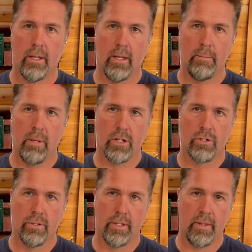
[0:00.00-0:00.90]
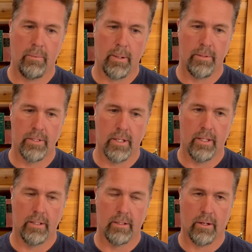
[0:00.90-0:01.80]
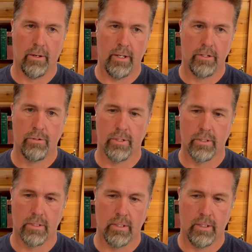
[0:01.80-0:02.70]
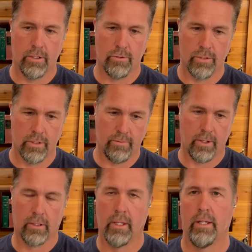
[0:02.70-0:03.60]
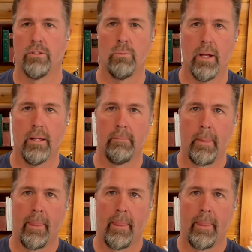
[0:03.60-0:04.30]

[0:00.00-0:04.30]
and make sure that they represent our interests and the interests of our clients well.